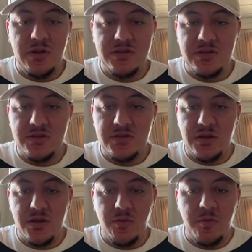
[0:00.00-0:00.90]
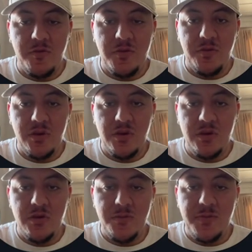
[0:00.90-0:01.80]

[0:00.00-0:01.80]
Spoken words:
Let's just remove it right here,